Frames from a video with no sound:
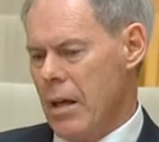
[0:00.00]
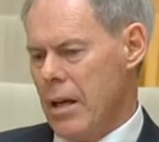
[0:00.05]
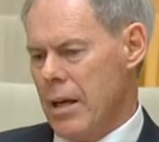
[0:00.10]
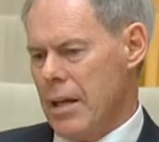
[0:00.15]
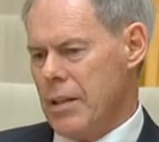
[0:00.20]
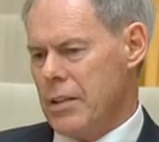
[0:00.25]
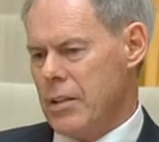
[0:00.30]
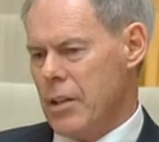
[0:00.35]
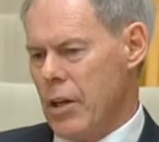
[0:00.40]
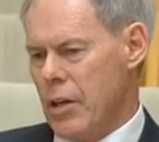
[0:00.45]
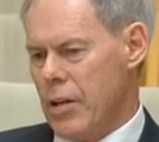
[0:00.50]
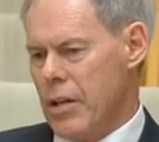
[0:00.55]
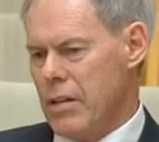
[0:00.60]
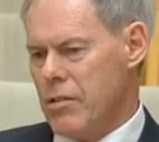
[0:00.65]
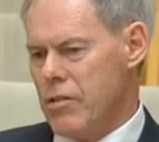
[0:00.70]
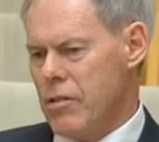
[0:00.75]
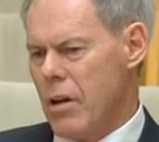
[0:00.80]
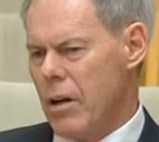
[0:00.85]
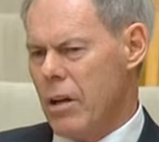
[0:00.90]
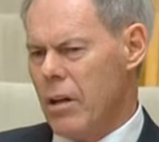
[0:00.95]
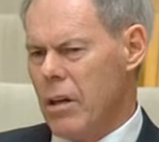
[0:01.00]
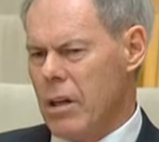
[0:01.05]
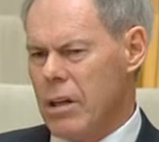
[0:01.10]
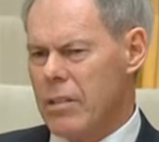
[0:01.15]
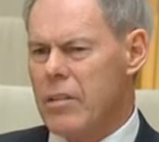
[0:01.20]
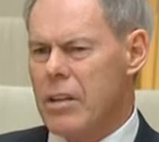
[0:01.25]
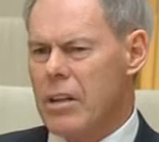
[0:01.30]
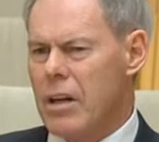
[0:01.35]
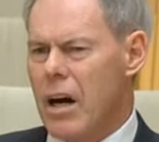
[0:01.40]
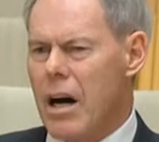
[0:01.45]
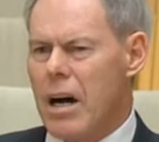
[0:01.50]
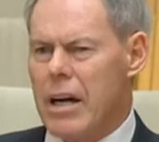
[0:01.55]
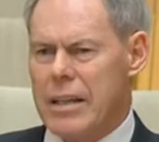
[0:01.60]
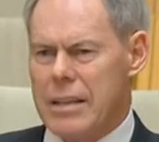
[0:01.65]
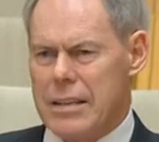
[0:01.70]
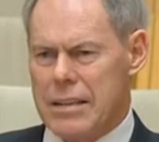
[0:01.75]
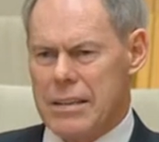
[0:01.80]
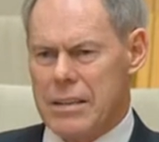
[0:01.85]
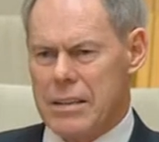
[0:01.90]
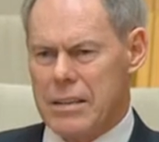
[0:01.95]
So there's not a lot of
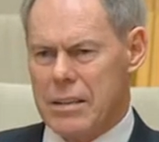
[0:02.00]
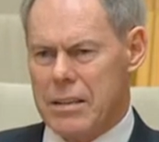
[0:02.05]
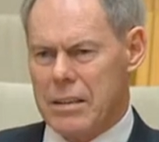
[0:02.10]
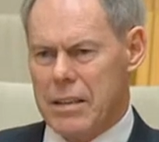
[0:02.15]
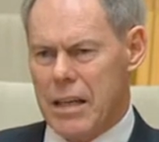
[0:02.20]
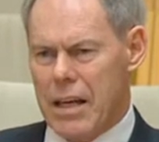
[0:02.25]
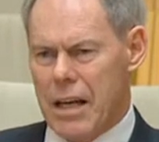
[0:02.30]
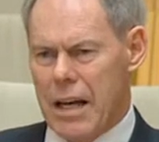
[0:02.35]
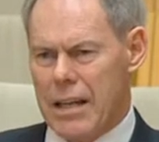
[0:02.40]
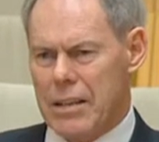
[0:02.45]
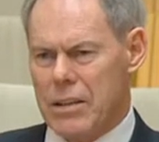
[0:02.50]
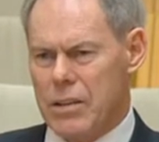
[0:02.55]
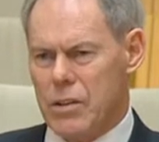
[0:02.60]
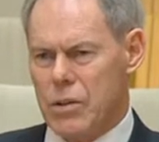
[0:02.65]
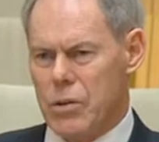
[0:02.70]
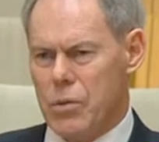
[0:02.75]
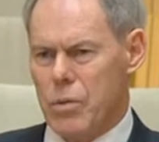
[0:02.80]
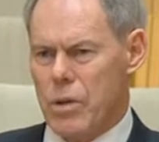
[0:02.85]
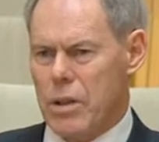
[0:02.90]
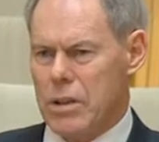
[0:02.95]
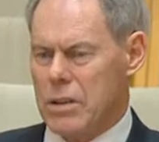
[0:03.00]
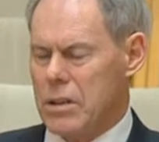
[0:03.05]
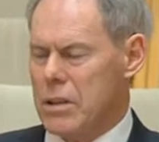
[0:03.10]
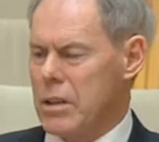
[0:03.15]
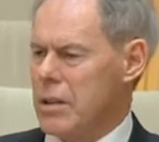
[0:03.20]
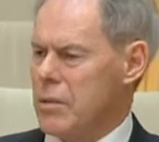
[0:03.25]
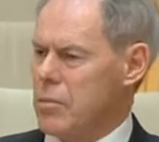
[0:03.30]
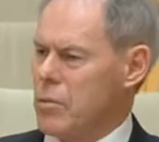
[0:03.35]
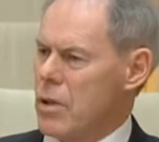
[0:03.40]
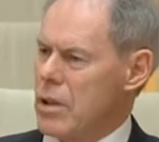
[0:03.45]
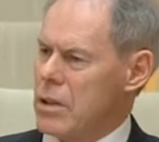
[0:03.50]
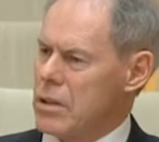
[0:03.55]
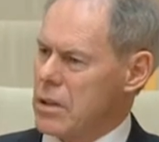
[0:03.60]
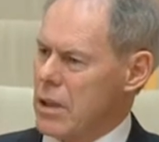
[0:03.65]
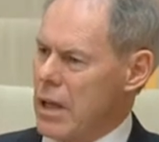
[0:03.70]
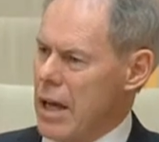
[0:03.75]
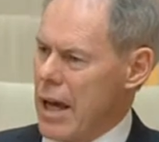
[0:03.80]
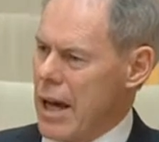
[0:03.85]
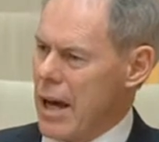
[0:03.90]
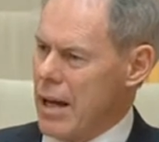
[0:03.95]
guidance as to what's in and
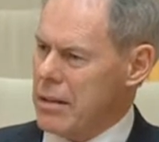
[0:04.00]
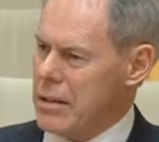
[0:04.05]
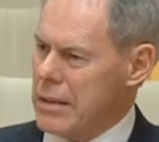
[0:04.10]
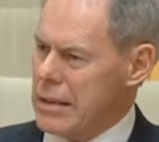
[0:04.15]
what's out.